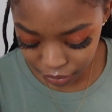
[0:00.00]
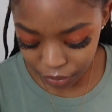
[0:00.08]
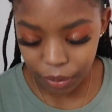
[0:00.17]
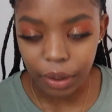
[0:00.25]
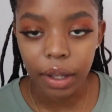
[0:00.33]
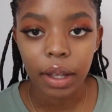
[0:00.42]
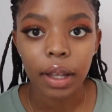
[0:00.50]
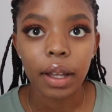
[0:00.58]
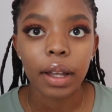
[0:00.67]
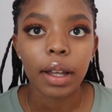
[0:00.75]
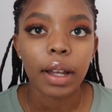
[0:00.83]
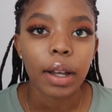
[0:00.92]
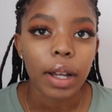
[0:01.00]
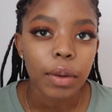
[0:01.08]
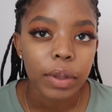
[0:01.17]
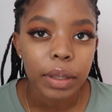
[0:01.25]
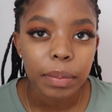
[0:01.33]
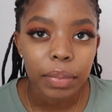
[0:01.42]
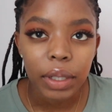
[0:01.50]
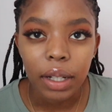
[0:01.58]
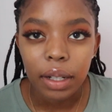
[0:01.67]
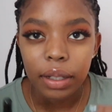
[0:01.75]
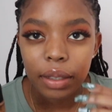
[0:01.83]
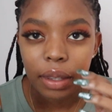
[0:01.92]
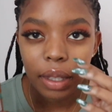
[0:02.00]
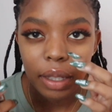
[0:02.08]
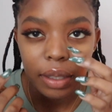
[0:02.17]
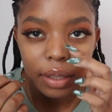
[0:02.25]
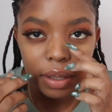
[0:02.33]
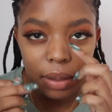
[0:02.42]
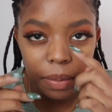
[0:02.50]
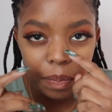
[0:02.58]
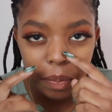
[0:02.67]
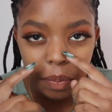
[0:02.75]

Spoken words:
Oh, I want to block these